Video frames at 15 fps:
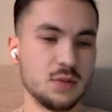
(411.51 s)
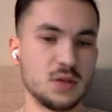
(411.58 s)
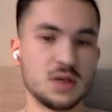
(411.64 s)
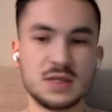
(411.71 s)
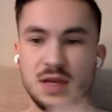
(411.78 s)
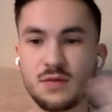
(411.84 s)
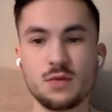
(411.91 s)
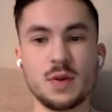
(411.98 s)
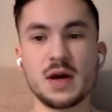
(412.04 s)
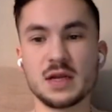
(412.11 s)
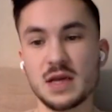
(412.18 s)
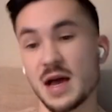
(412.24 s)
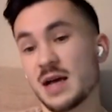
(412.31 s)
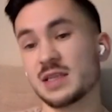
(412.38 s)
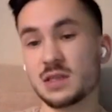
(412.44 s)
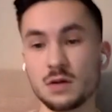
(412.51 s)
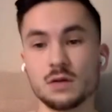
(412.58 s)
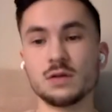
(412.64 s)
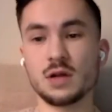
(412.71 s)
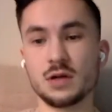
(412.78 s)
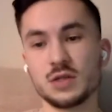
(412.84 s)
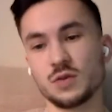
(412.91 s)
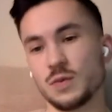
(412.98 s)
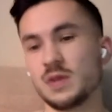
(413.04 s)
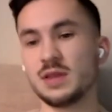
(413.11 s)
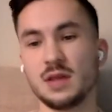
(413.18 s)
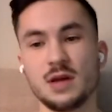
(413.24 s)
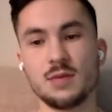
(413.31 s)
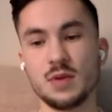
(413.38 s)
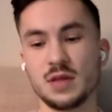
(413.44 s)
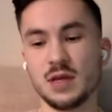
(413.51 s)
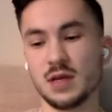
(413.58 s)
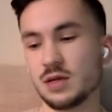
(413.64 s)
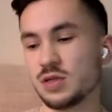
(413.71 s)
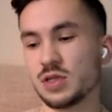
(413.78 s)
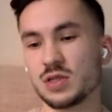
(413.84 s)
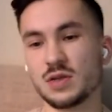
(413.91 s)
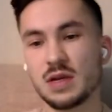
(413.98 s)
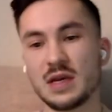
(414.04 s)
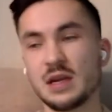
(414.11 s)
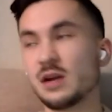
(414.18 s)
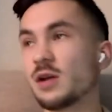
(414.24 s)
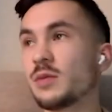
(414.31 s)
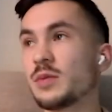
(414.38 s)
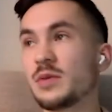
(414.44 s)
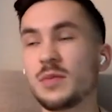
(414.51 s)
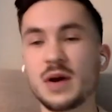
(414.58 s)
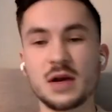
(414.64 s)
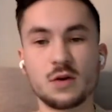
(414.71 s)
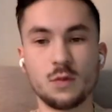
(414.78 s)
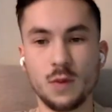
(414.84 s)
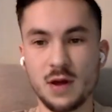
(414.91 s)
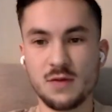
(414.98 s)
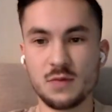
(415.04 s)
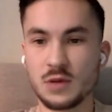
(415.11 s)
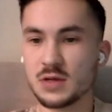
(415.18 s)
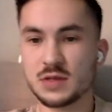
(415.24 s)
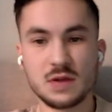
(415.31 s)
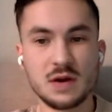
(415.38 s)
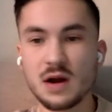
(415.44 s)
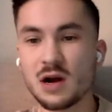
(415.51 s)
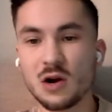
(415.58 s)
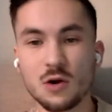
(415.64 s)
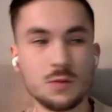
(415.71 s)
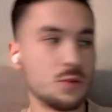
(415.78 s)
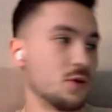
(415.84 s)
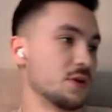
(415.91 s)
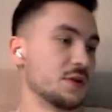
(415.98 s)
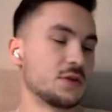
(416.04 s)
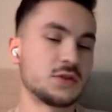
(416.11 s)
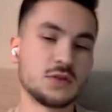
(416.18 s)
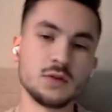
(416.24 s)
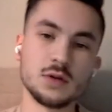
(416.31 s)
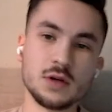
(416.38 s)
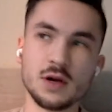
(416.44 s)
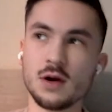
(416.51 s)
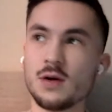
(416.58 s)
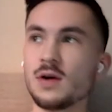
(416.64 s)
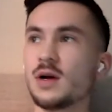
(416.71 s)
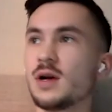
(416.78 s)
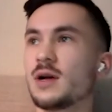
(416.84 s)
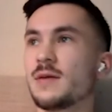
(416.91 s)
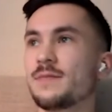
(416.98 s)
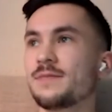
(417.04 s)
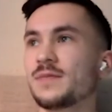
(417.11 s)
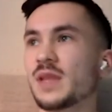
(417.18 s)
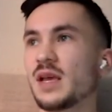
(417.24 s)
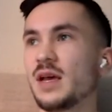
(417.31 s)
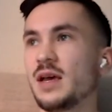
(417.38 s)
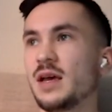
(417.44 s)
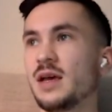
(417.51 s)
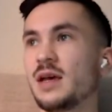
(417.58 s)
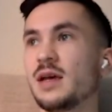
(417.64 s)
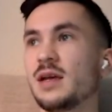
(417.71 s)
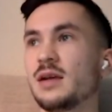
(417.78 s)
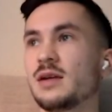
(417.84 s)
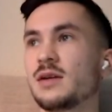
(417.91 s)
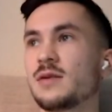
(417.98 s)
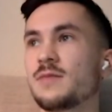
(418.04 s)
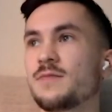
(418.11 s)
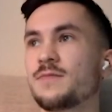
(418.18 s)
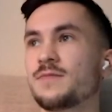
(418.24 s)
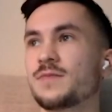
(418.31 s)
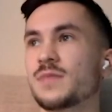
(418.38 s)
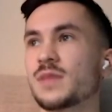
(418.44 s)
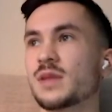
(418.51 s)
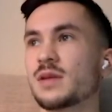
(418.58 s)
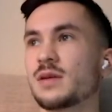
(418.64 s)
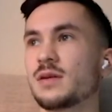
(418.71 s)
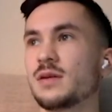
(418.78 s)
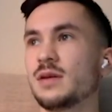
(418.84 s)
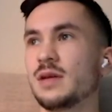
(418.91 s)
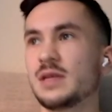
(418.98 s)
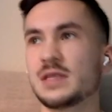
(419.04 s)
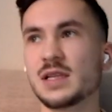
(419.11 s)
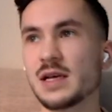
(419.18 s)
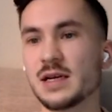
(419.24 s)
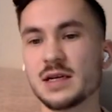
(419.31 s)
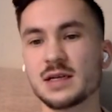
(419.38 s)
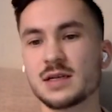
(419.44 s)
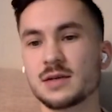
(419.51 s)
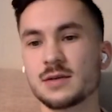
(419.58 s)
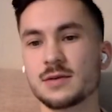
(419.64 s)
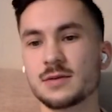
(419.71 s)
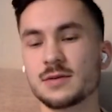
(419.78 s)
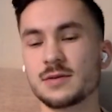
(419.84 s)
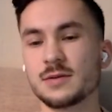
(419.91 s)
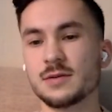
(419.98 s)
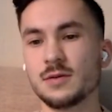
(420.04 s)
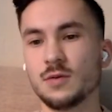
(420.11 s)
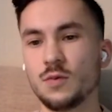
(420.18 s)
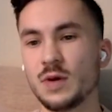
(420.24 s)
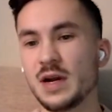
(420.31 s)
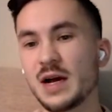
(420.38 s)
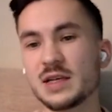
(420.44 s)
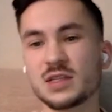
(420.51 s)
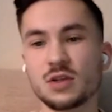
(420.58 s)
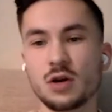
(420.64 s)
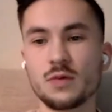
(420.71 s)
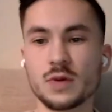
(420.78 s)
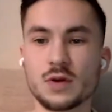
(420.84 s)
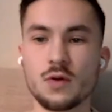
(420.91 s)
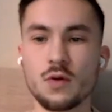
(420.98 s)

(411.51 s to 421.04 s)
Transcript: because everybody has their lunch with them and they can just heat it up in the microwave because they're at home or in their studio. And it's like when I start